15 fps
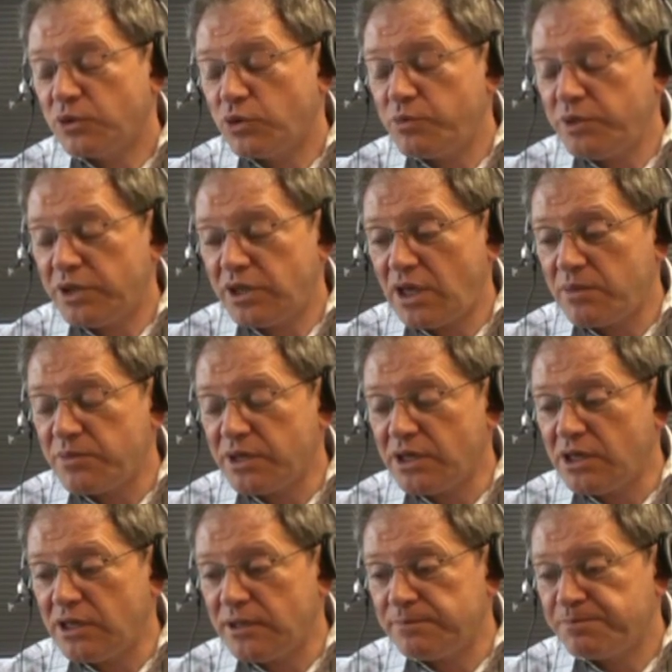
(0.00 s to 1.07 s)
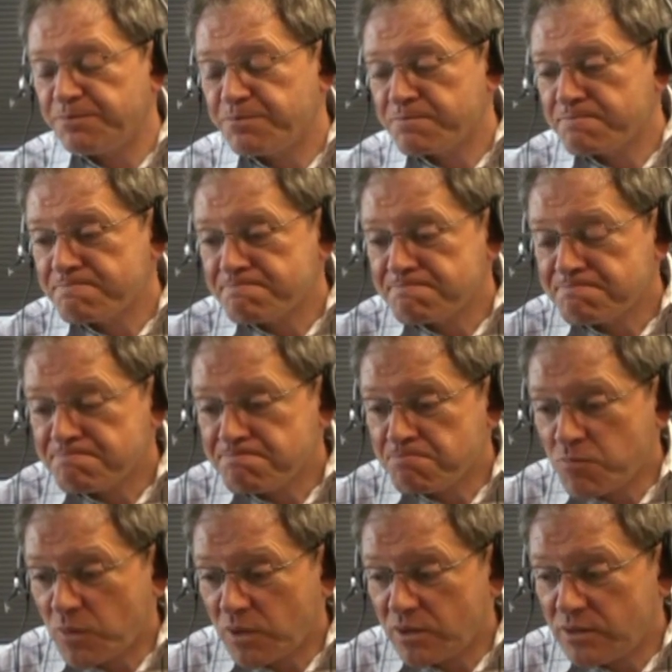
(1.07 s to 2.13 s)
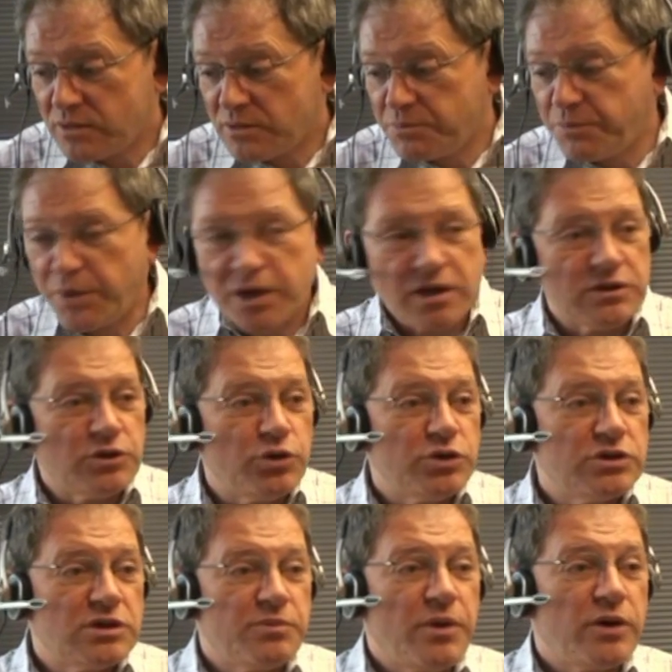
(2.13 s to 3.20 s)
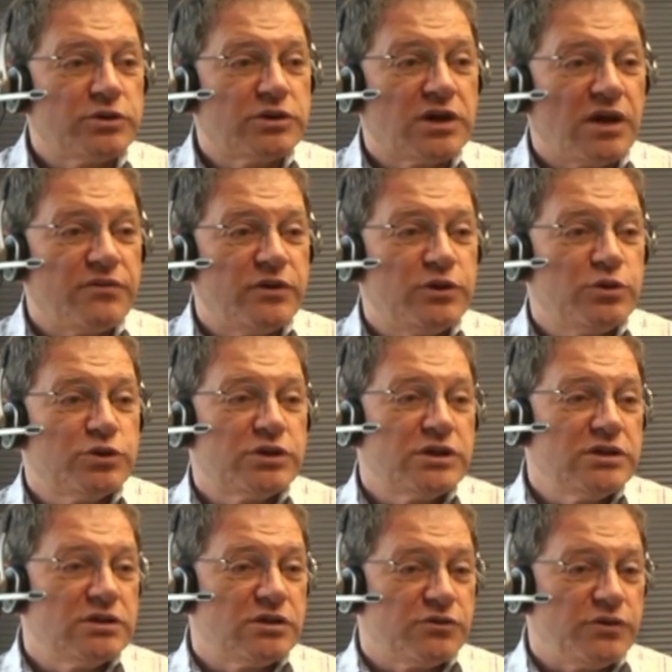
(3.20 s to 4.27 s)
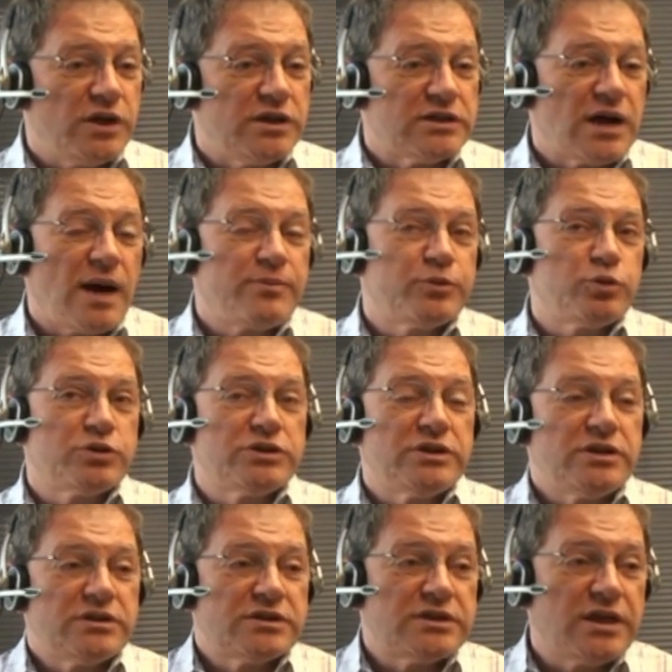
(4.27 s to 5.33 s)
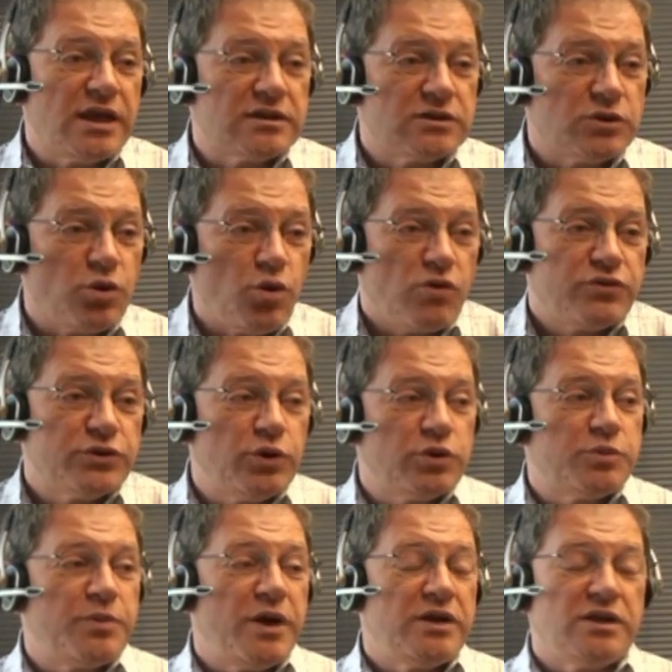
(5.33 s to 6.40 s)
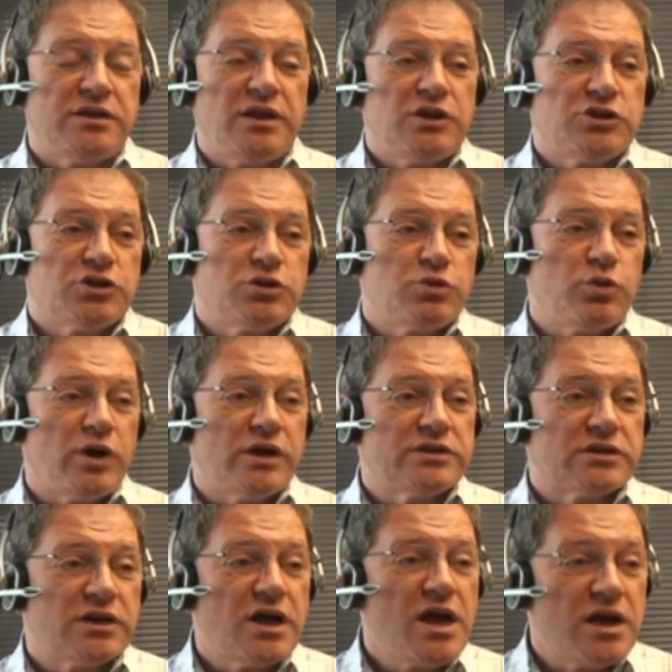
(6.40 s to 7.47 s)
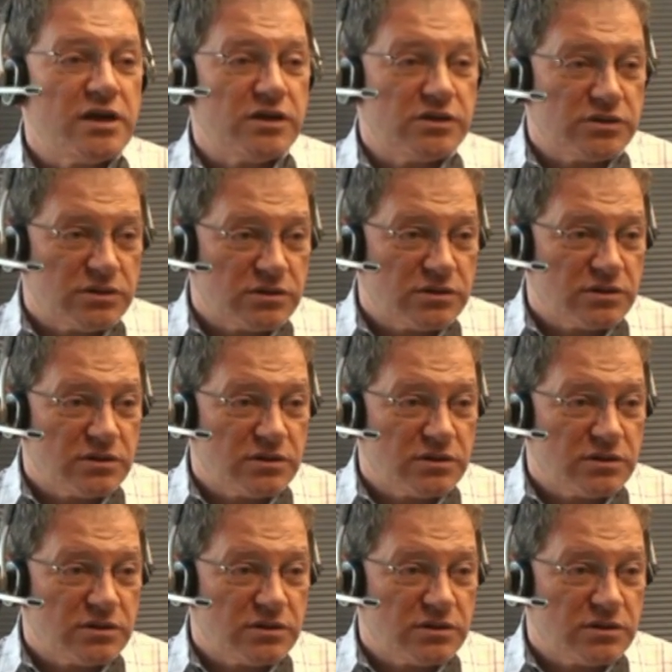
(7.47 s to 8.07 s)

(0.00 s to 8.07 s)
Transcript: who became really paranoid about graphic user interface up to the extent of not paying attention to other areas.